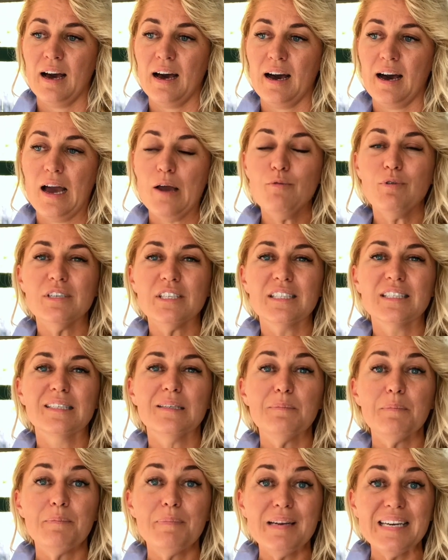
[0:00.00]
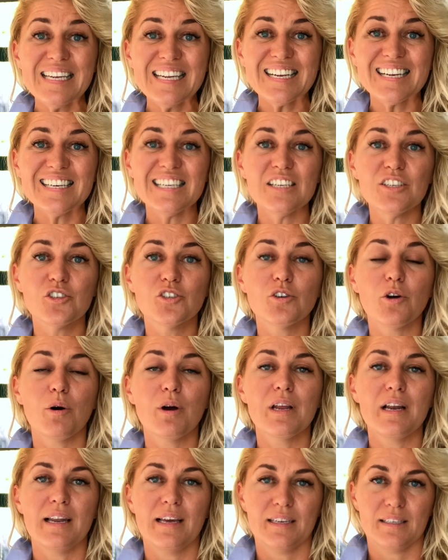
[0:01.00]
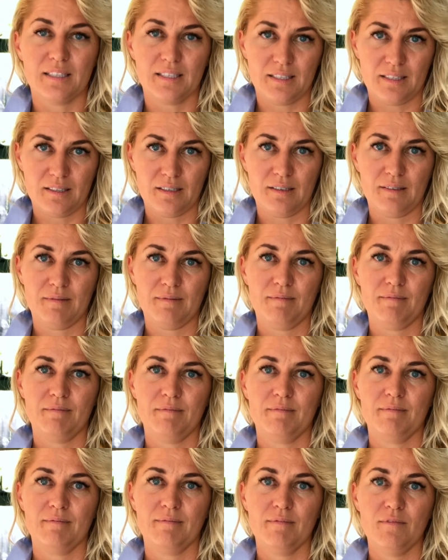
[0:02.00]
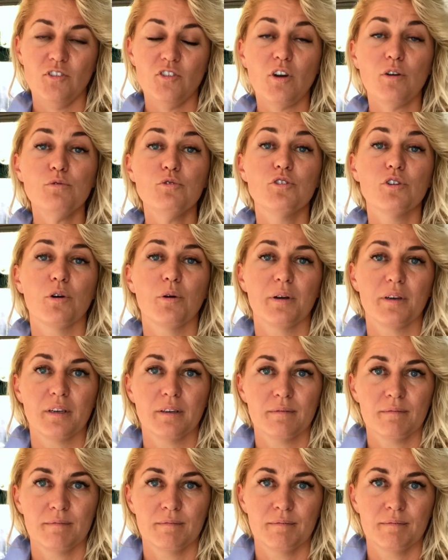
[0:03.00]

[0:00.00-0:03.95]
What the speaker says: I was completely joyless, no joy.